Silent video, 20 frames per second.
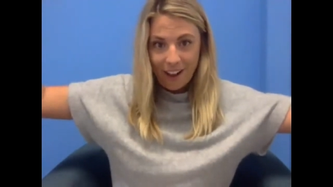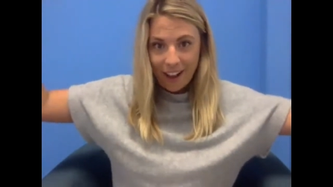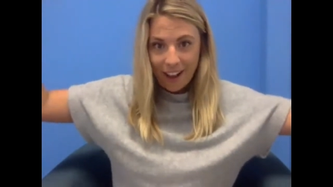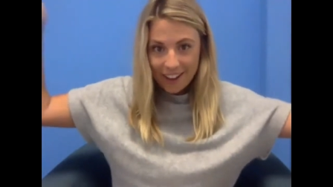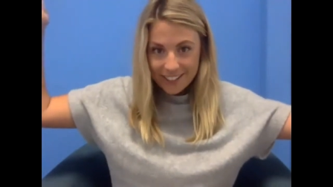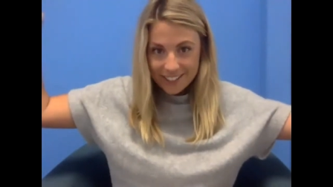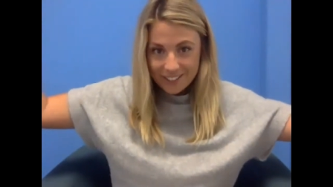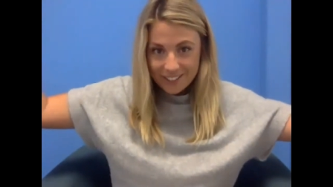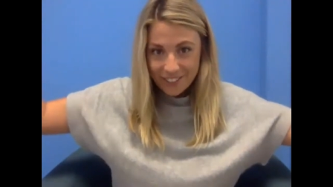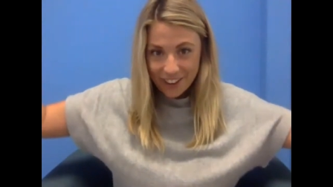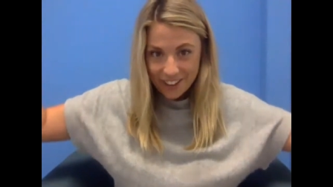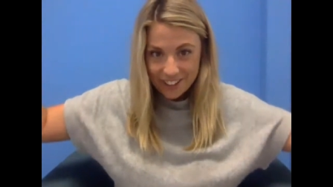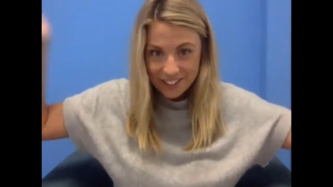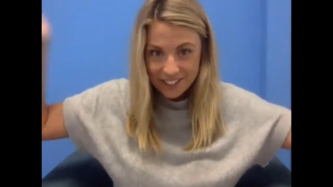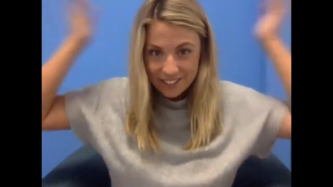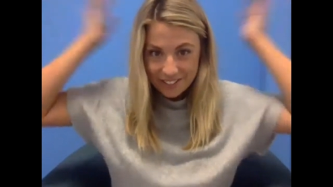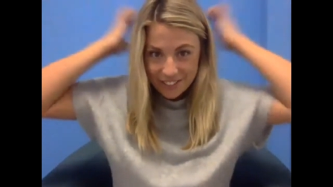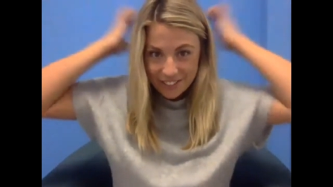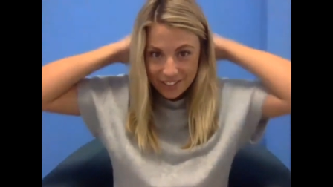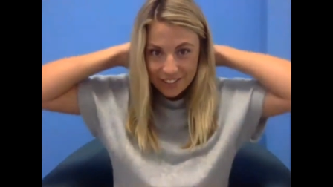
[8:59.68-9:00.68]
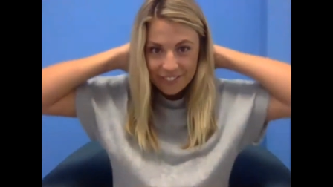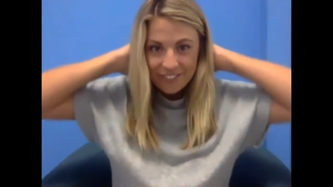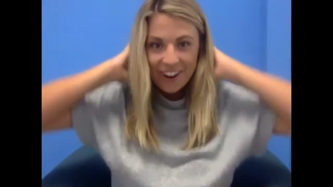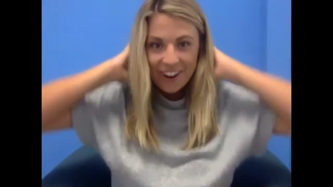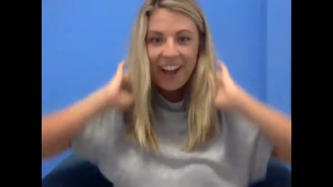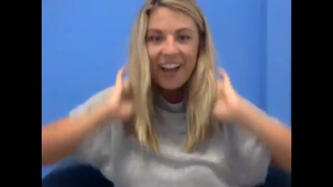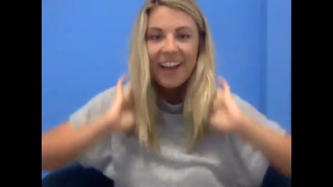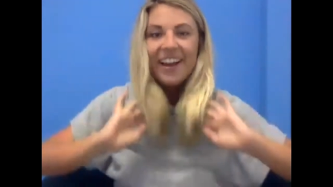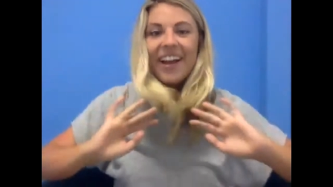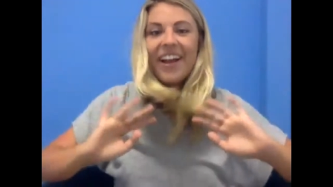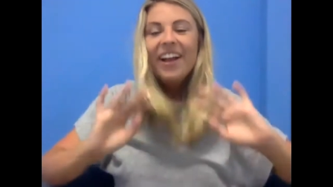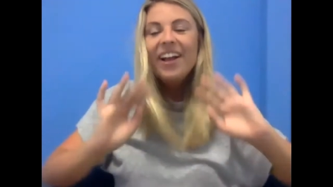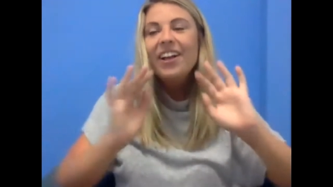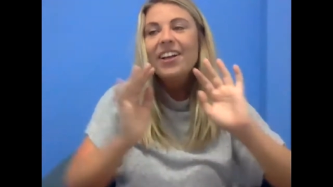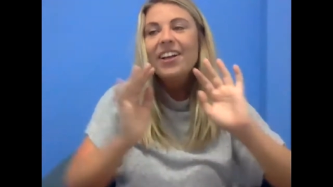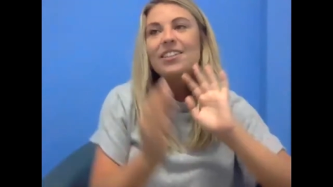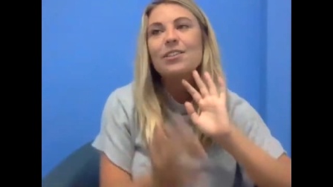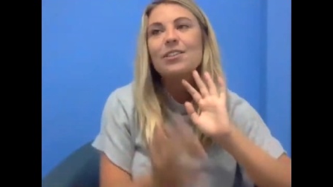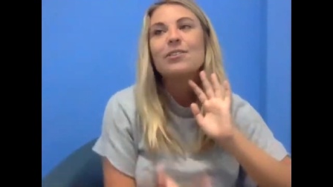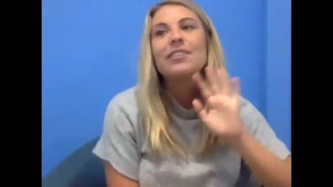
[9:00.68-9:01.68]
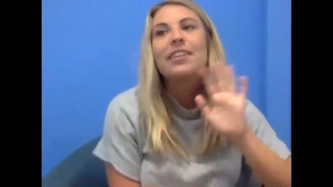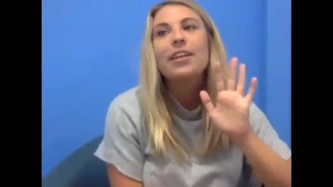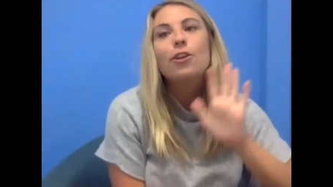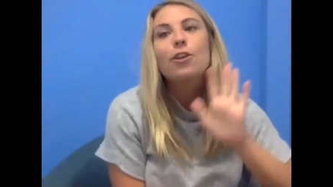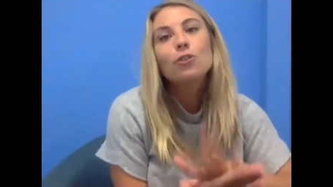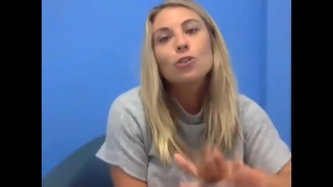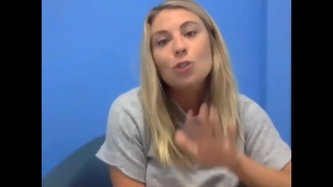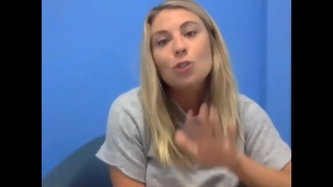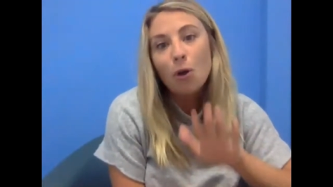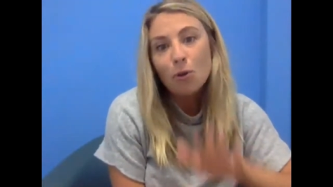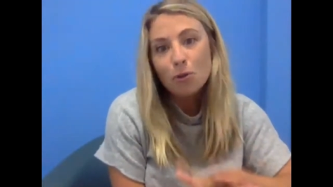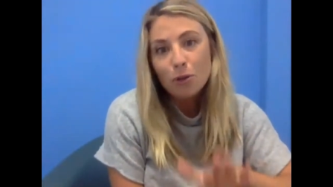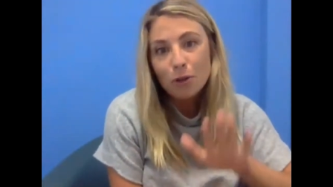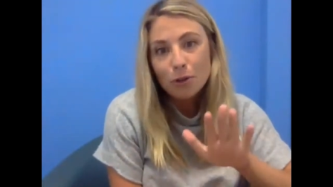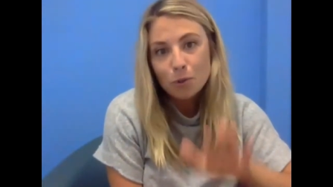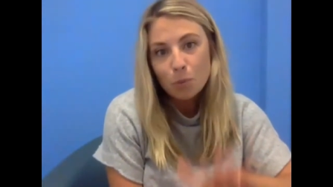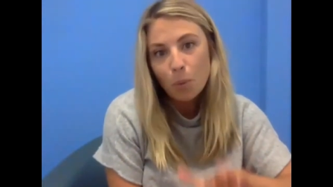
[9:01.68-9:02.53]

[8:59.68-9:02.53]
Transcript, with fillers: kindest version of you, right? So it's like your soul knows